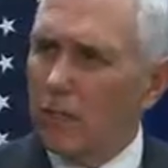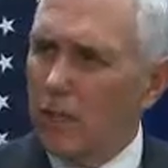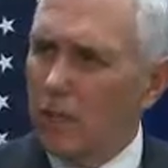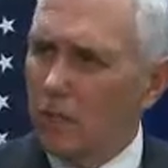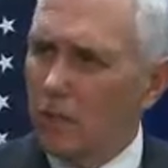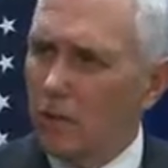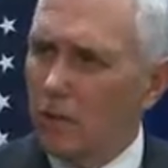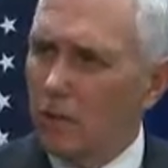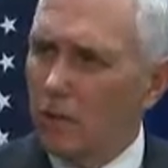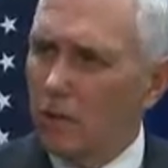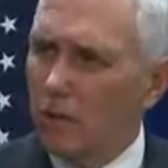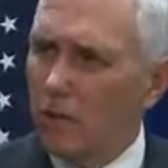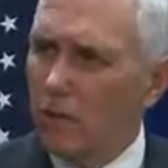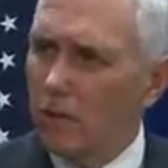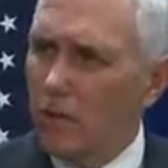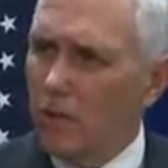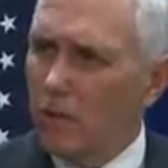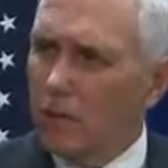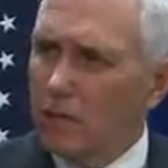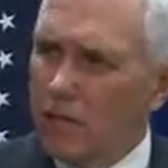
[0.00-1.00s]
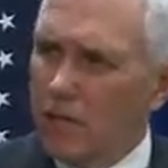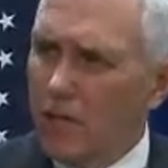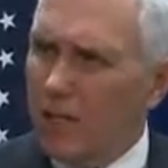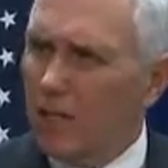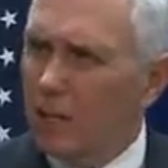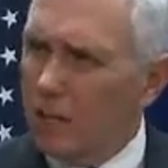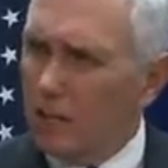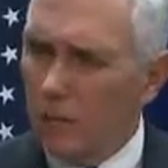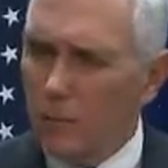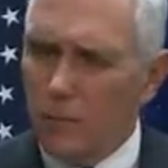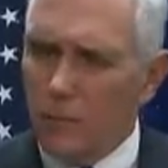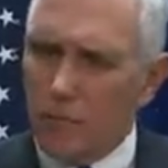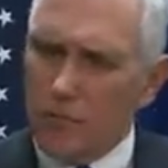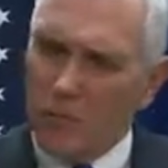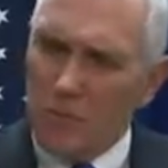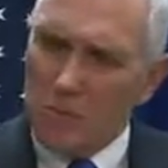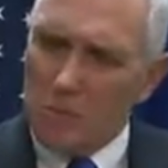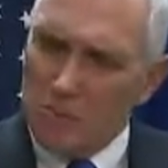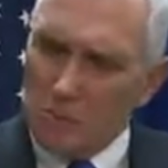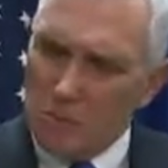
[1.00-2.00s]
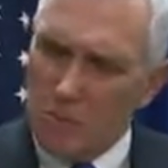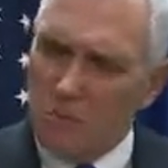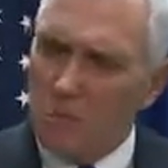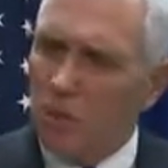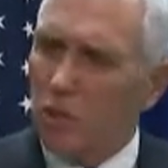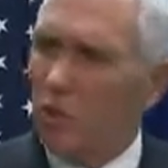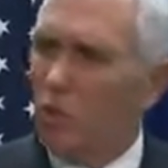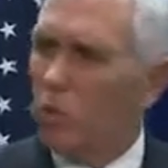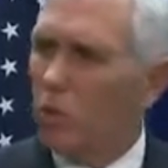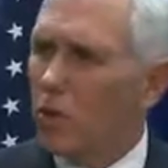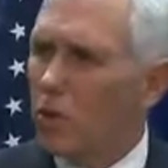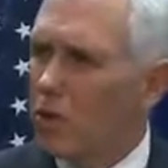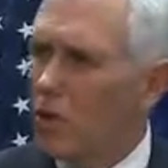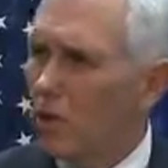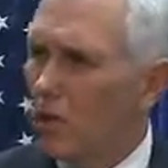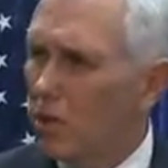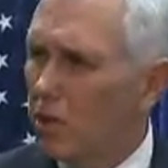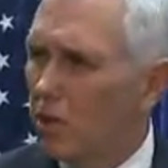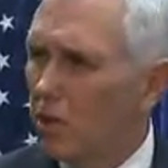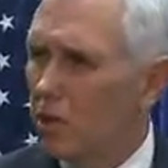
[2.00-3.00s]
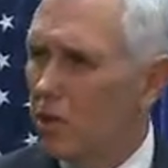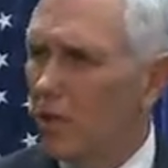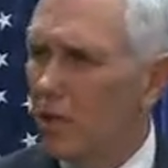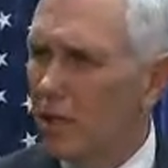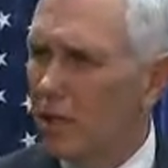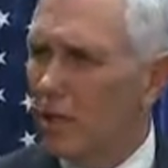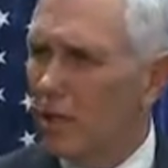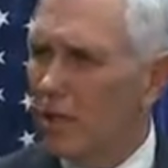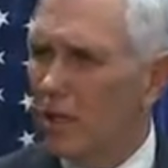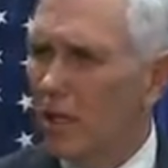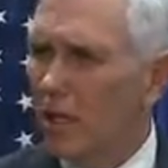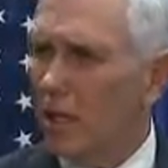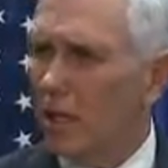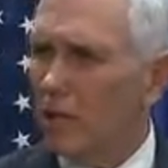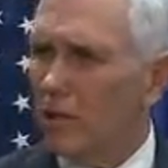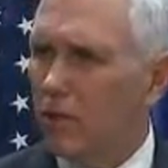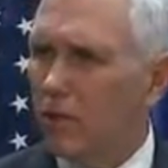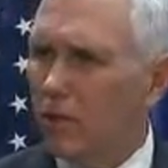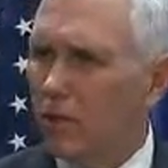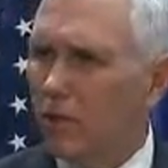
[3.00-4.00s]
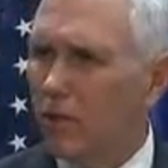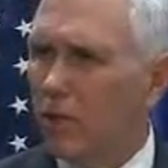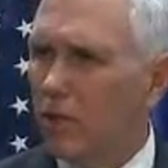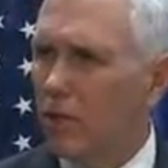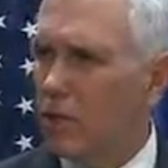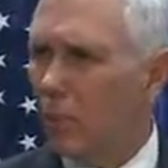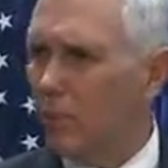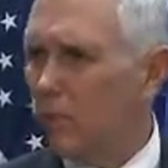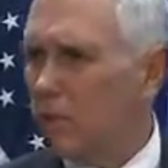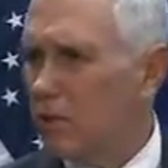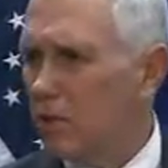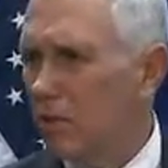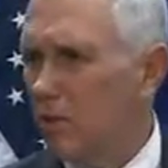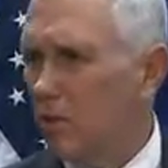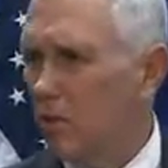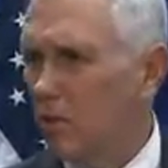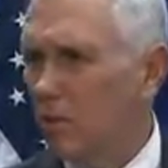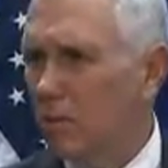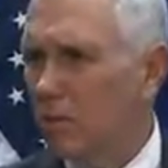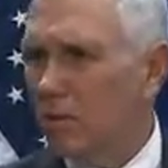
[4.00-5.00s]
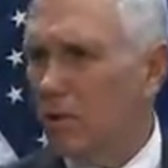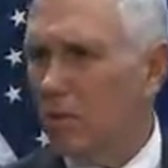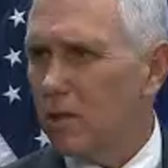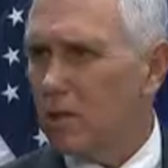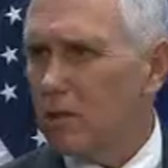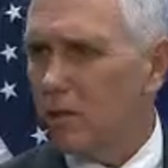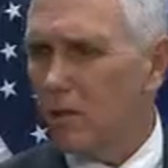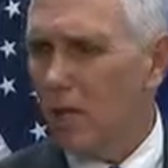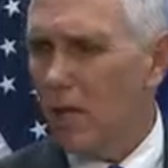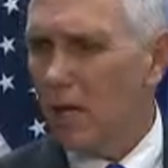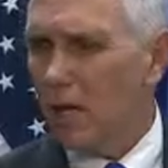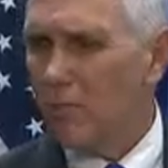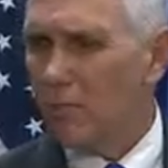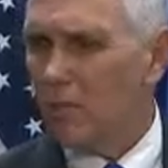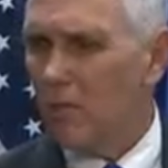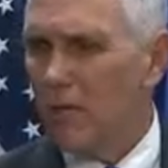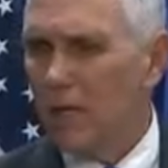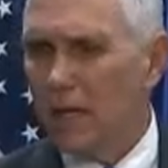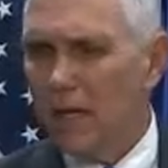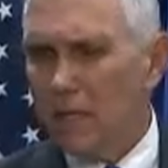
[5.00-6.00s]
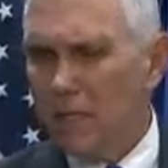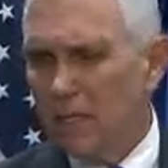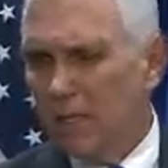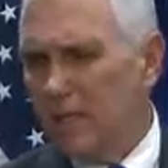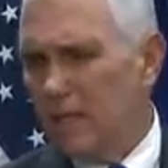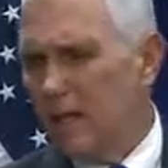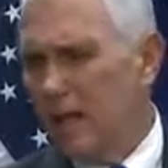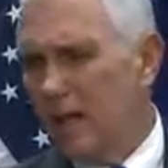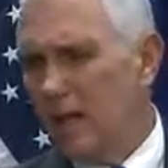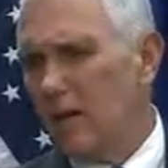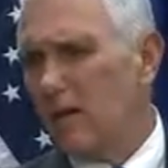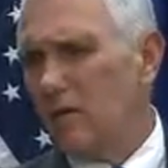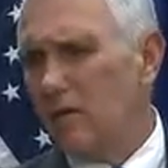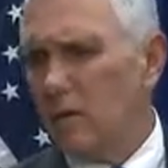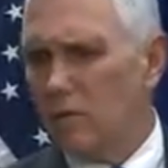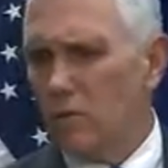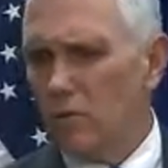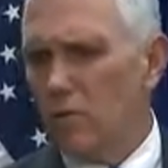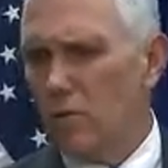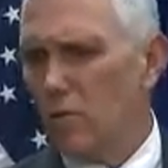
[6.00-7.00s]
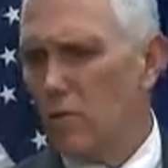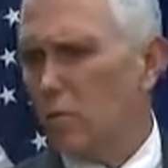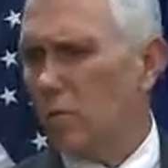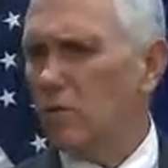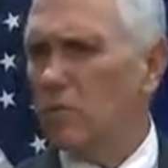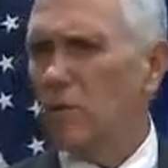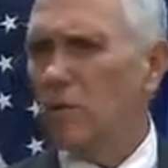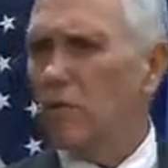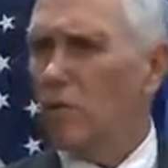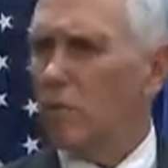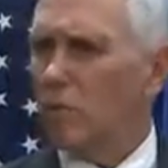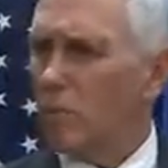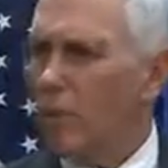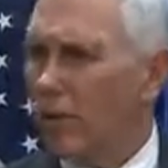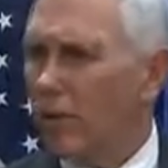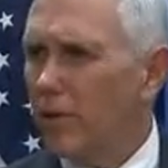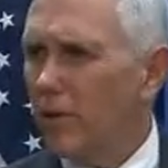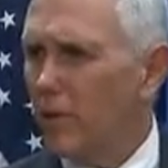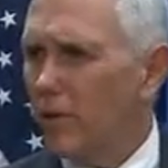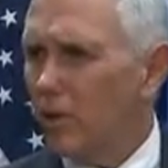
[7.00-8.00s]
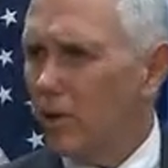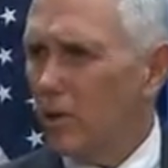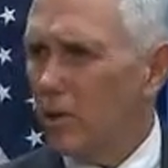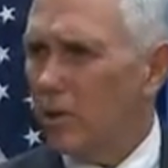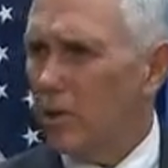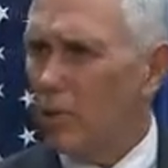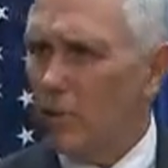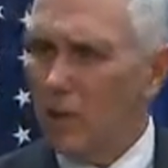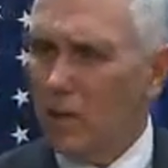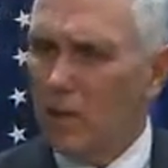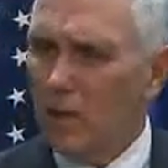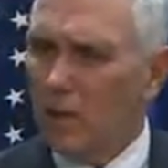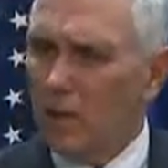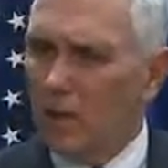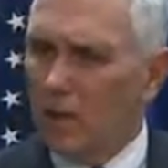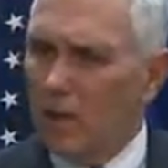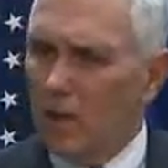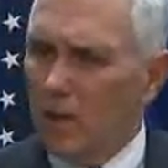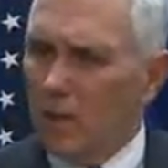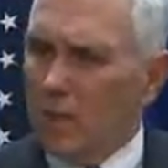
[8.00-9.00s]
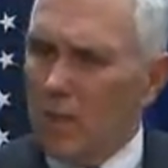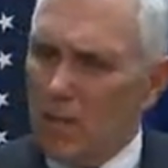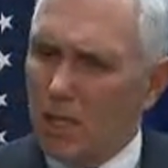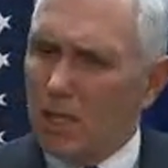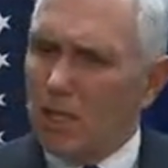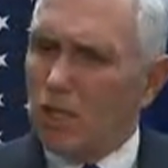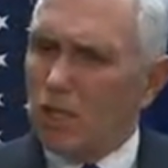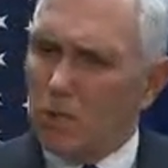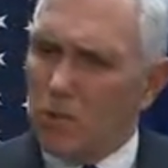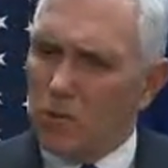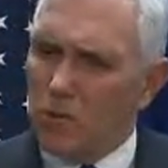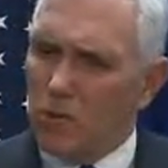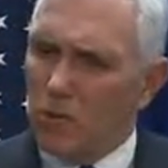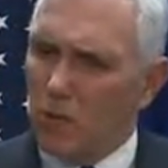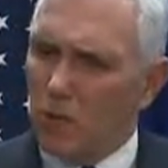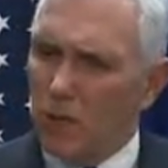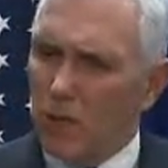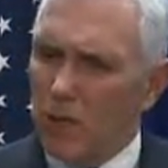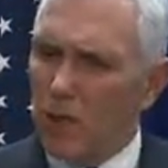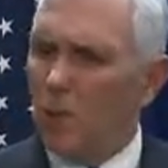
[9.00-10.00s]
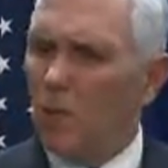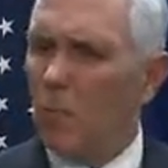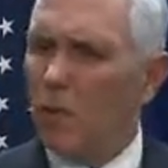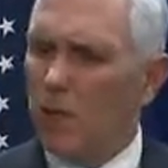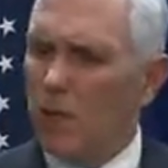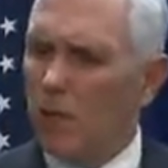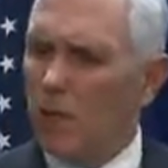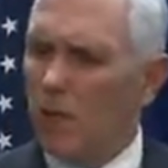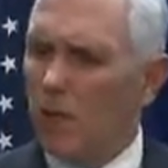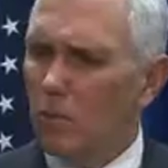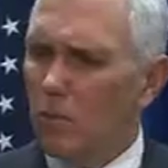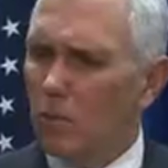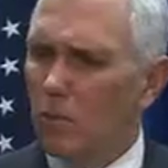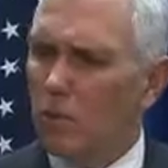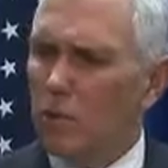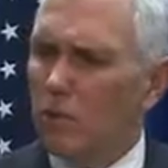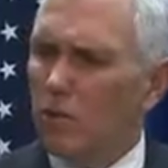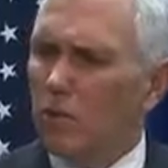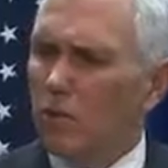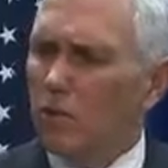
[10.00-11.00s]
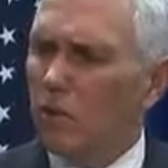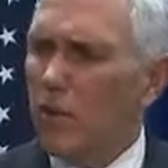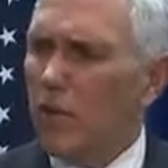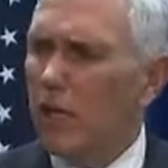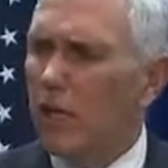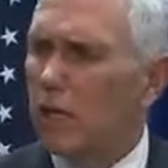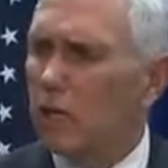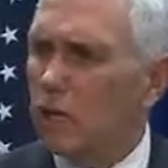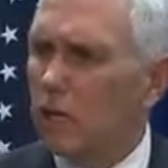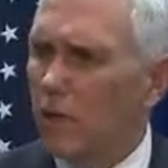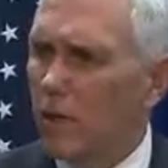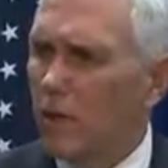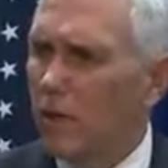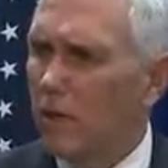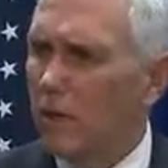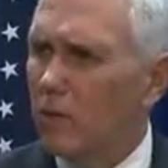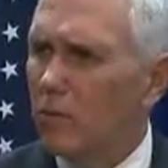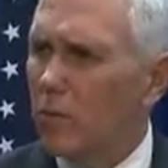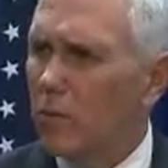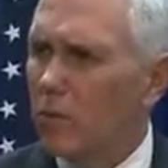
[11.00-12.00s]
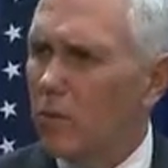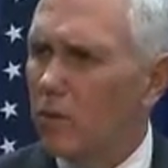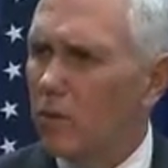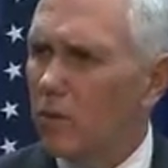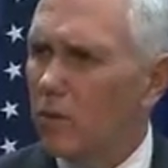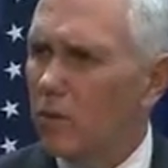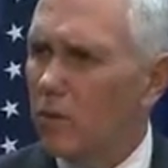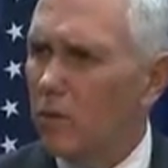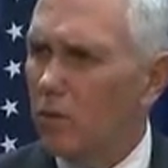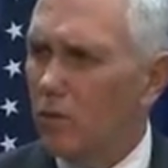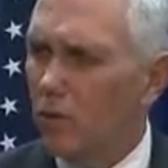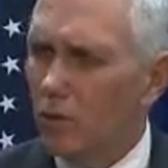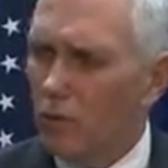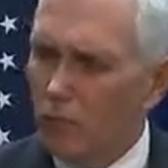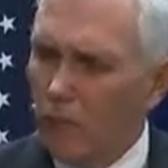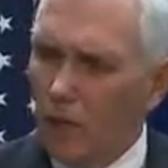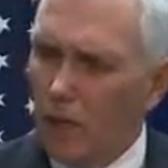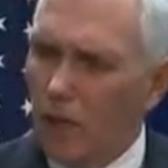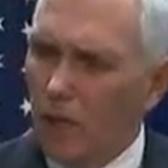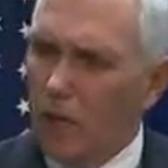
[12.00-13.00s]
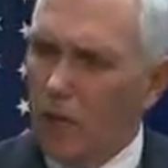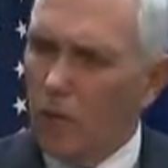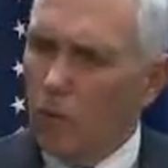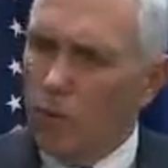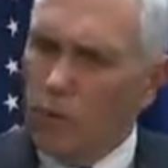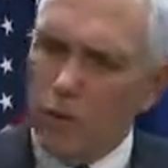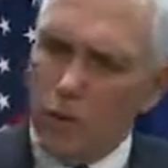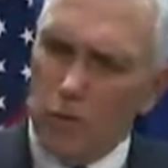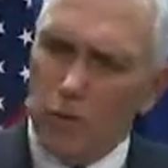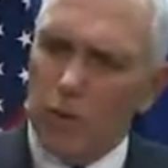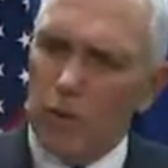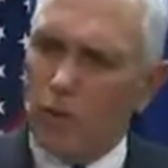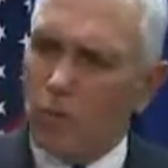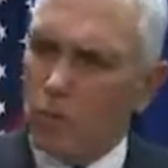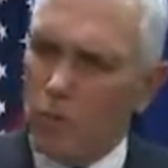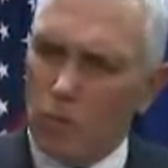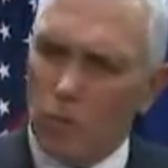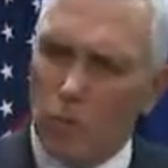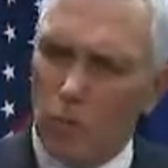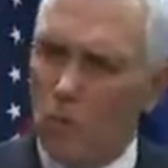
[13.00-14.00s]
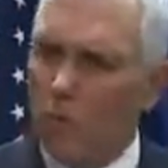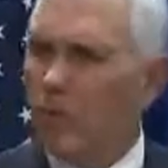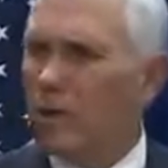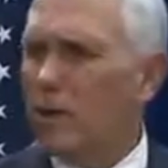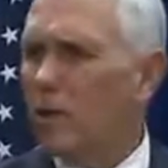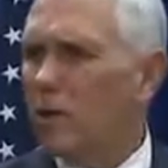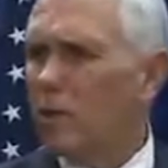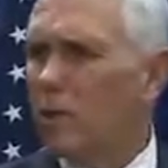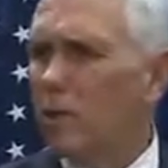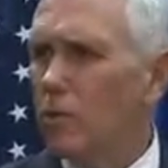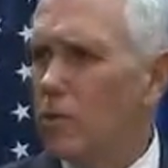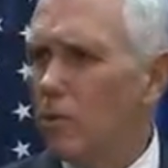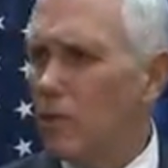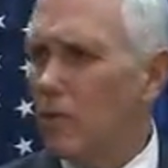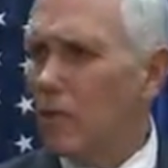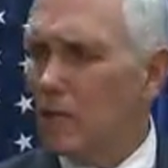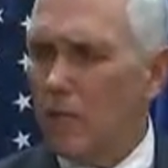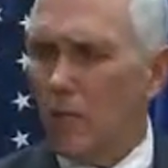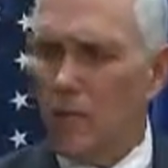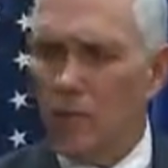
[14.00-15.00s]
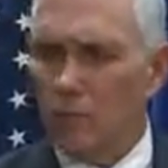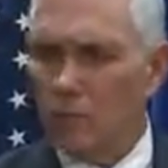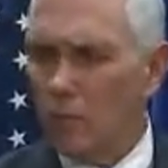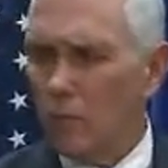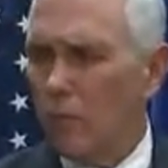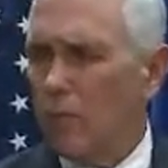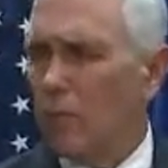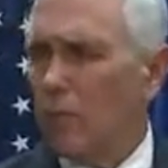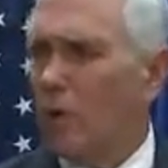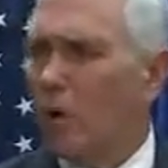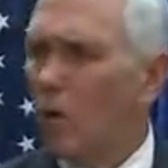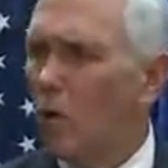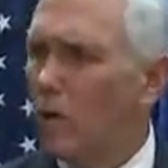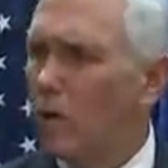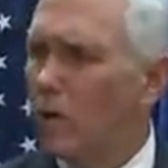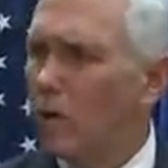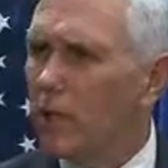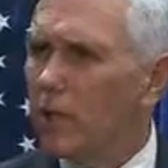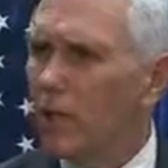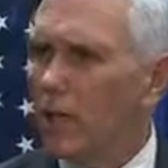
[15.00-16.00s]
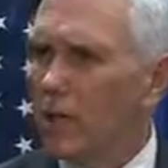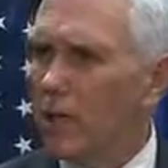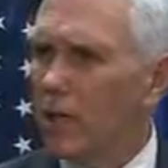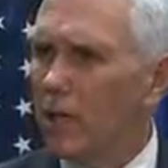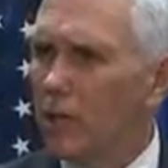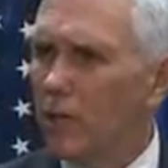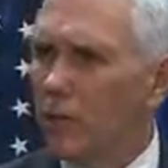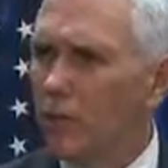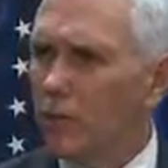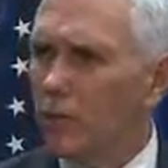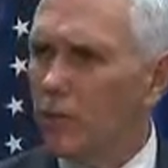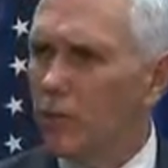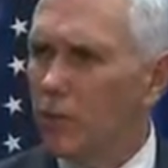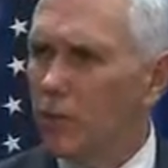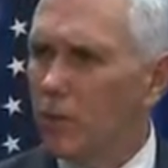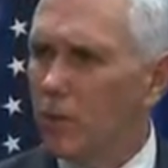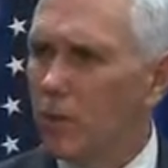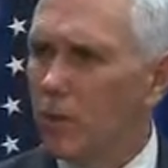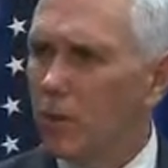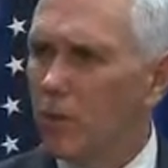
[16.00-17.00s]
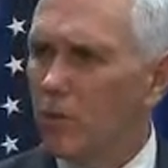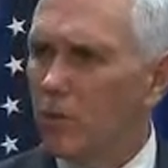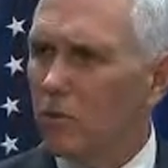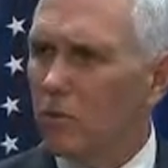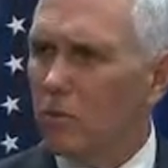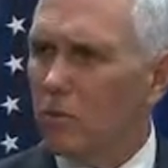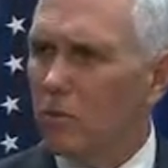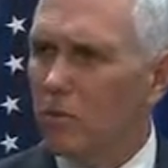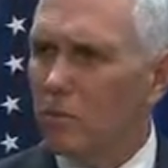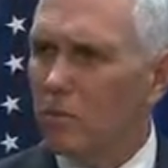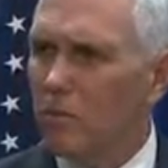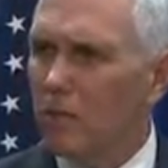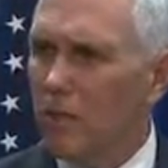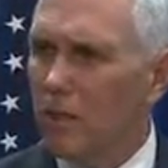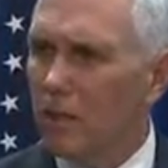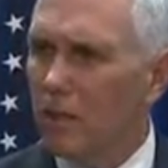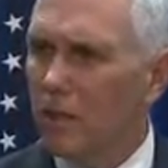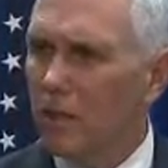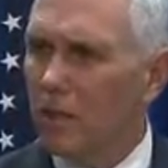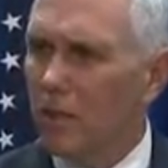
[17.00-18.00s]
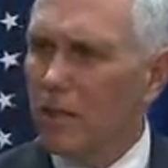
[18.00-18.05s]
to Mexico. Donald Trump is committed to renegotiating NAFTA in a way that protects American jobs, getting out of the Trans-Pacific Partnership and, and making sure that when we, when we expand trade with other countries, we do it with one country at a time so we can hold them accountable for the commitments that they make.